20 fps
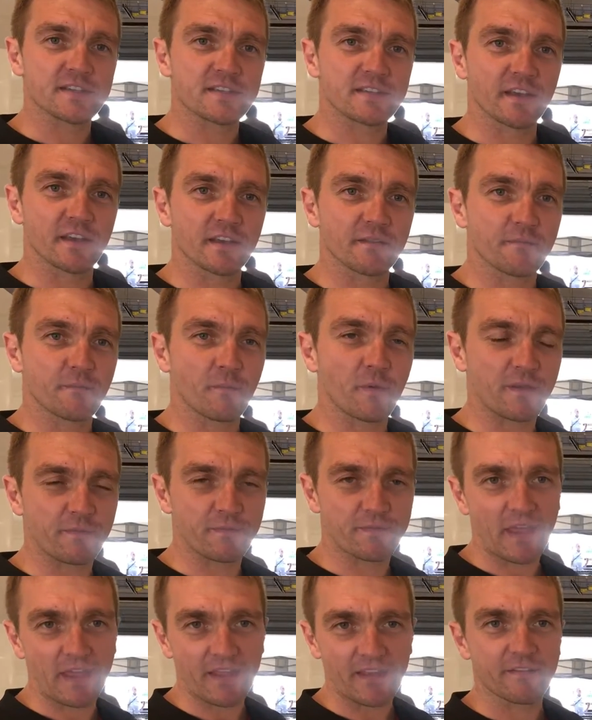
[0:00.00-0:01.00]
is that we
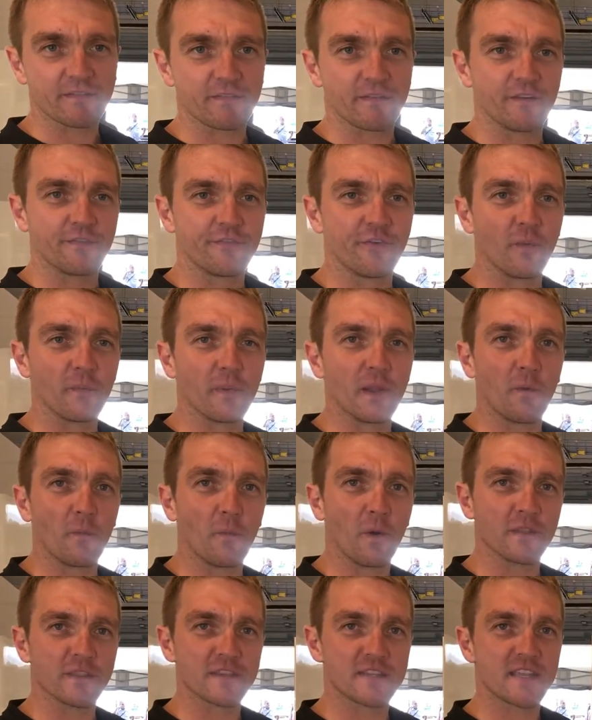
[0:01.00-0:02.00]
think a Formula
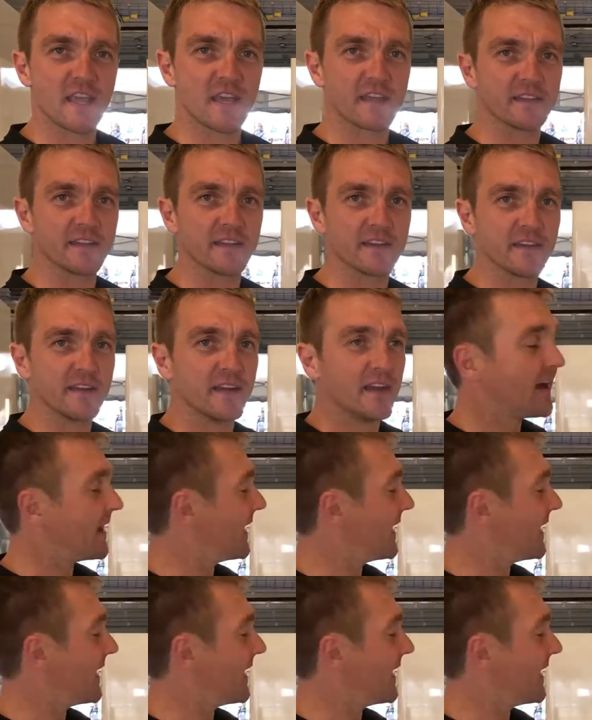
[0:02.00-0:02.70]
One standard,